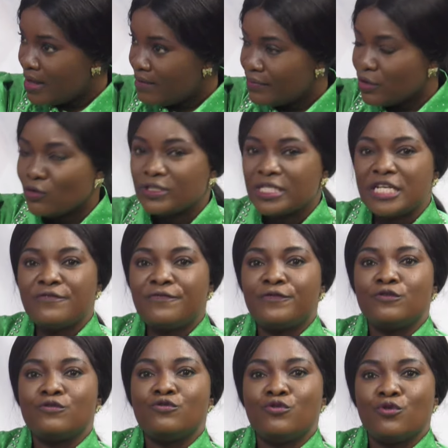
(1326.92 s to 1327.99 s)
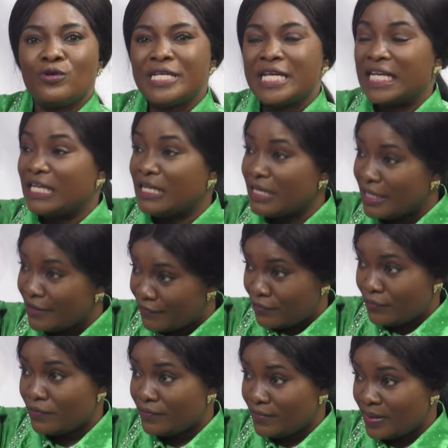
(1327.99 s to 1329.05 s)
Because if you know your level
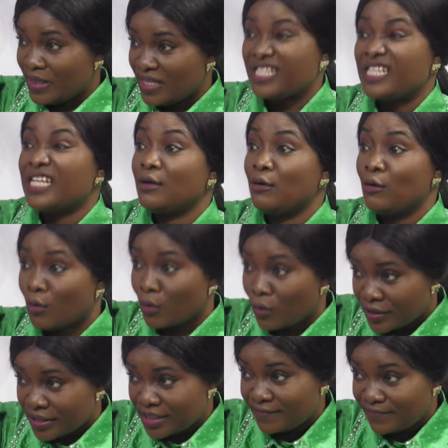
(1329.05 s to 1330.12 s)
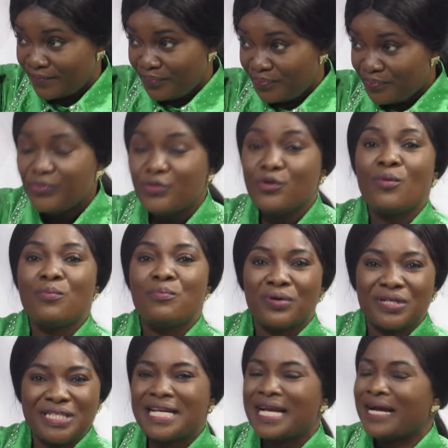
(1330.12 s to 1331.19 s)
mm-hmm. in the Lord, mm-hmm.
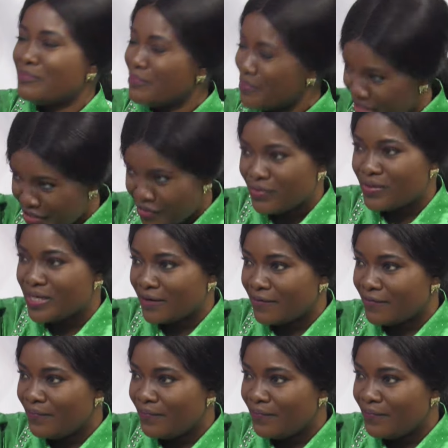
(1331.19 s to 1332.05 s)
nobody can bring you down.